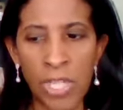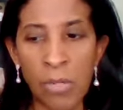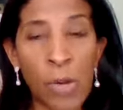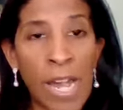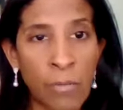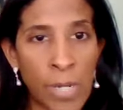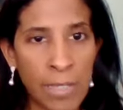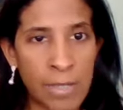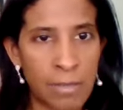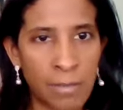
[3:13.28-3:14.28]
the rat
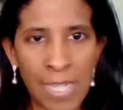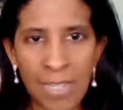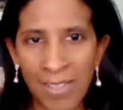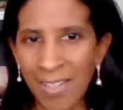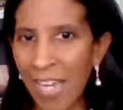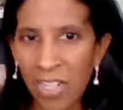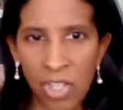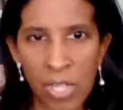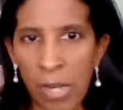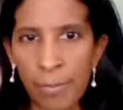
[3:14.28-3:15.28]
race and the
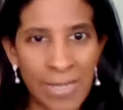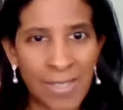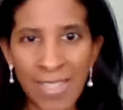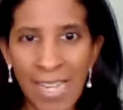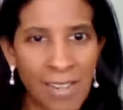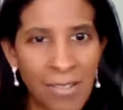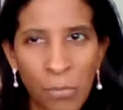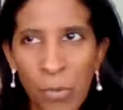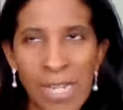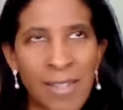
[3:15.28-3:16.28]
catching up and staying
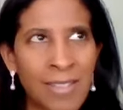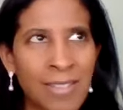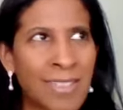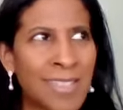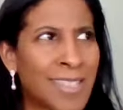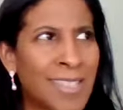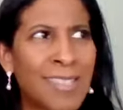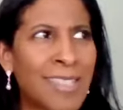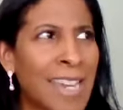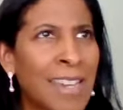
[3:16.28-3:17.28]
awake and
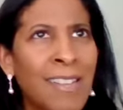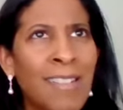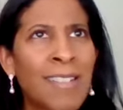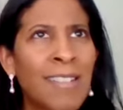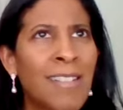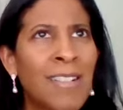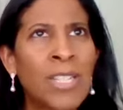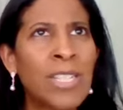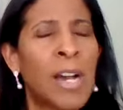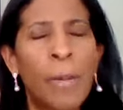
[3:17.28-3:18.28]
staying
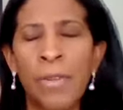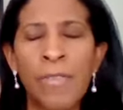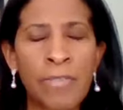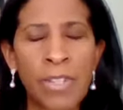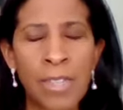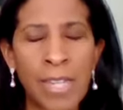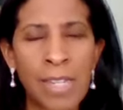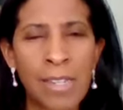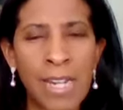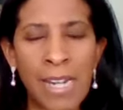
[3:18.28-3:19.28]
on top of
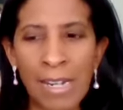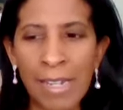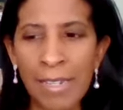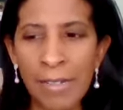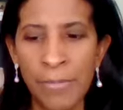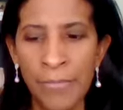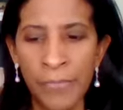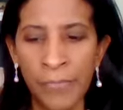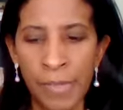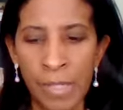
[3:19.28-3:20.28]
everything. I
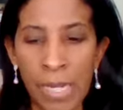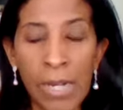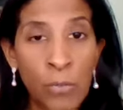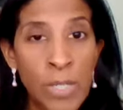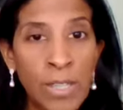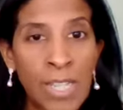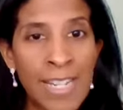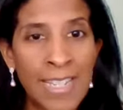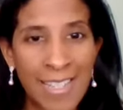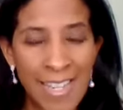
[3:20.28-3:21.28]

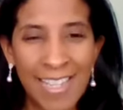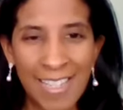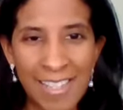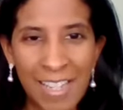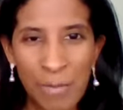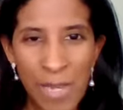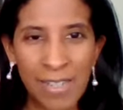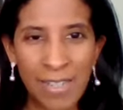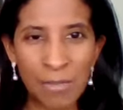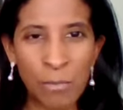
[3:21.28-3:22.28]
realized as an
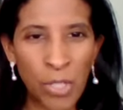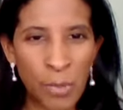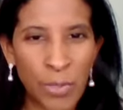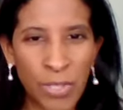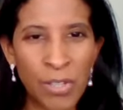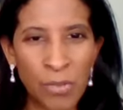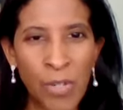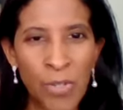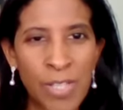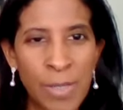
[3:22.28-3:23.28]
MS, multiple
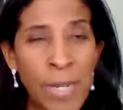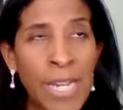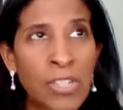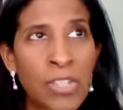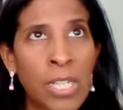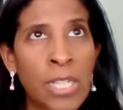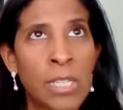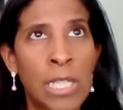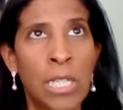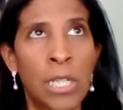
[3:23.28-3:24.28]
sclerosis patient,
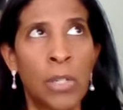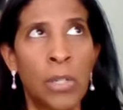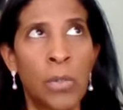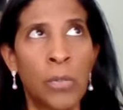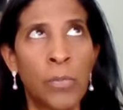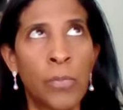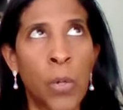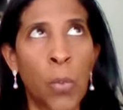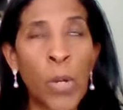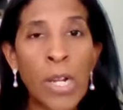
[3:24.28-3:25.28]

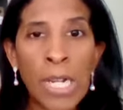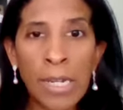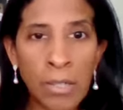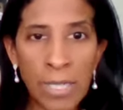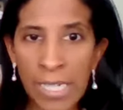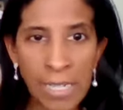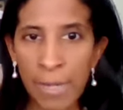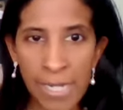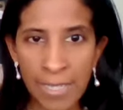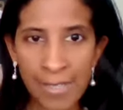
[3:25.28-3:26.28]
we're not on
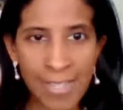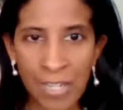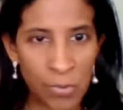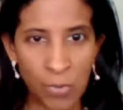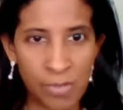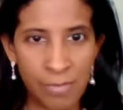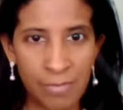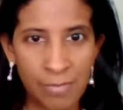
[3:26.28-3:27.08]
anybody's schedule.